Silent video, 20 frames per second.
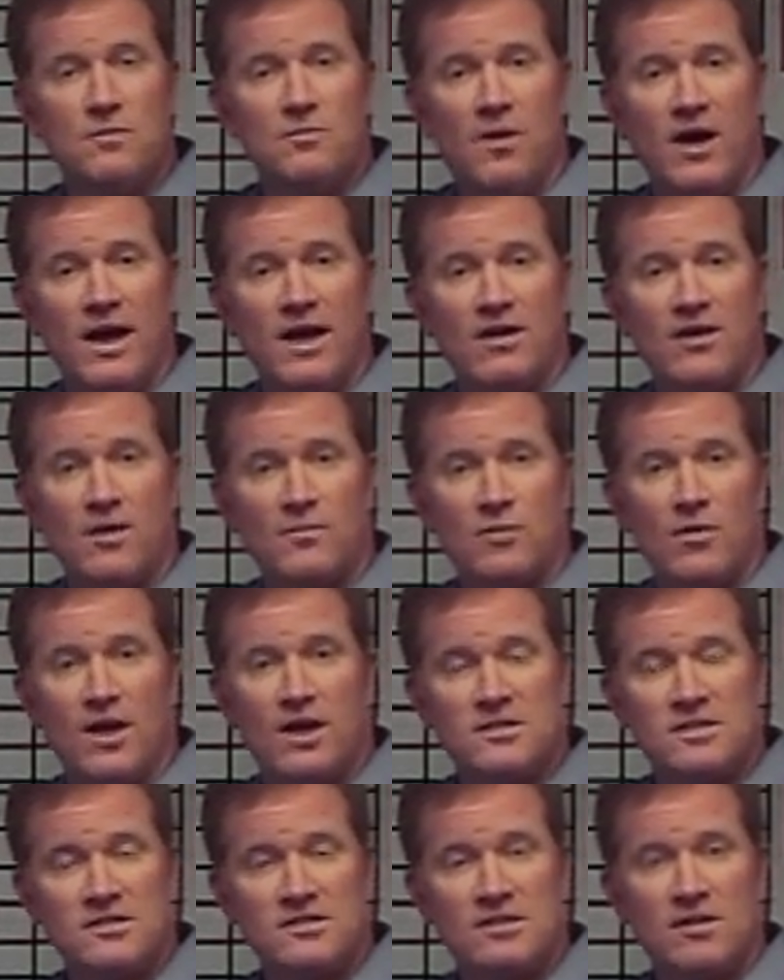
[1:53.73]
buy on our
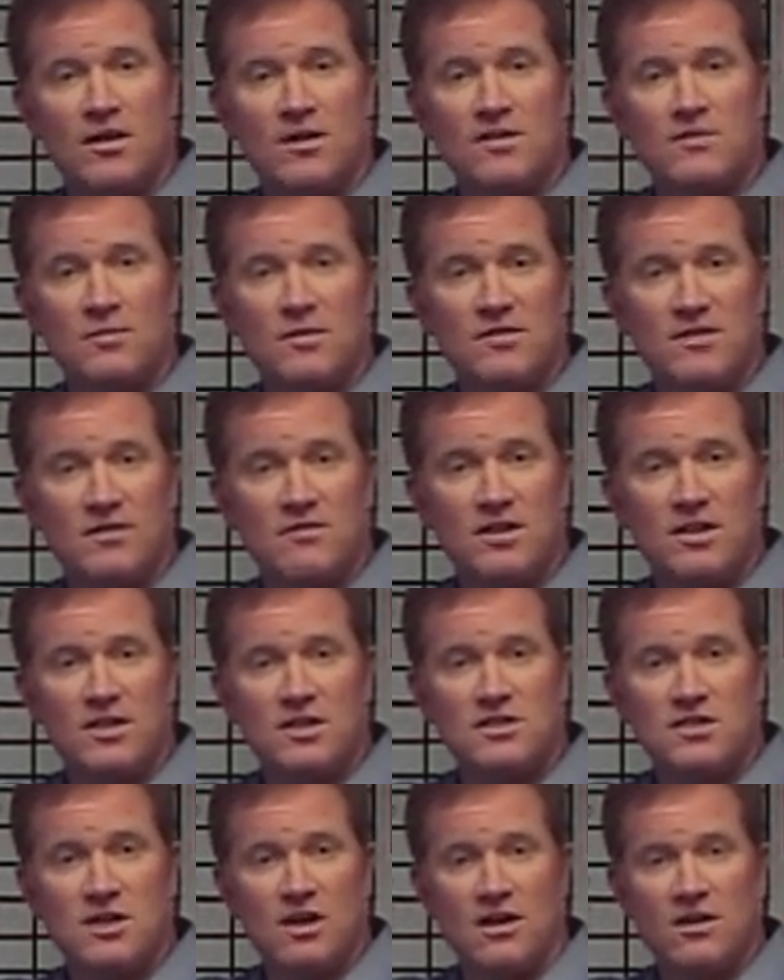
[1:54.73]
projects that aren't
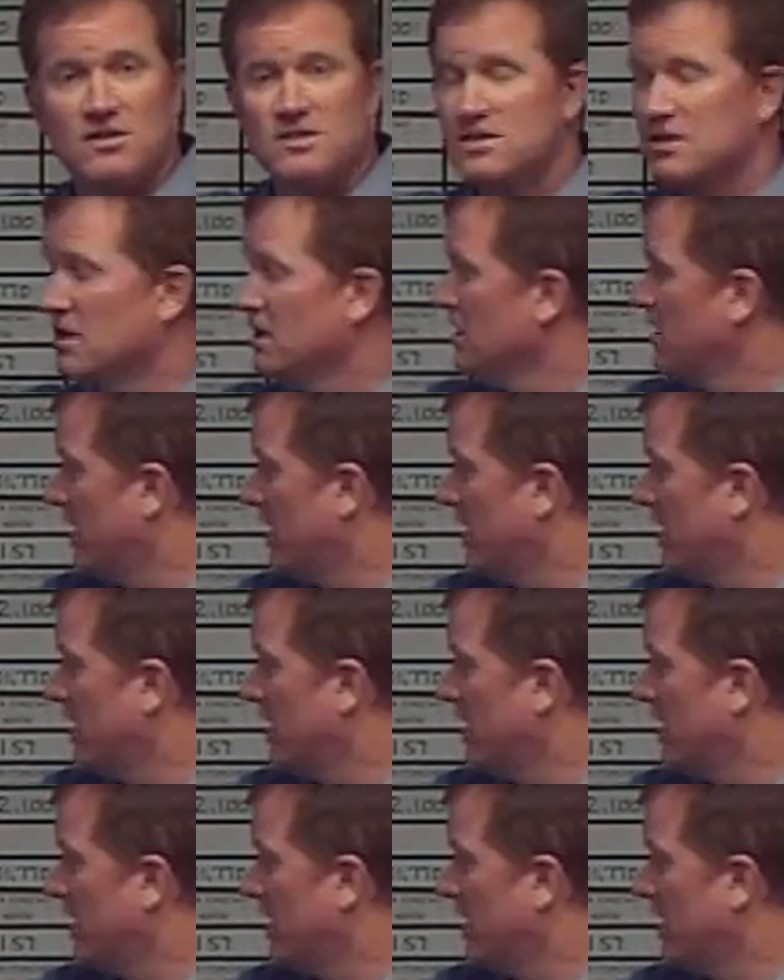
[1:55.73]
specifically charged,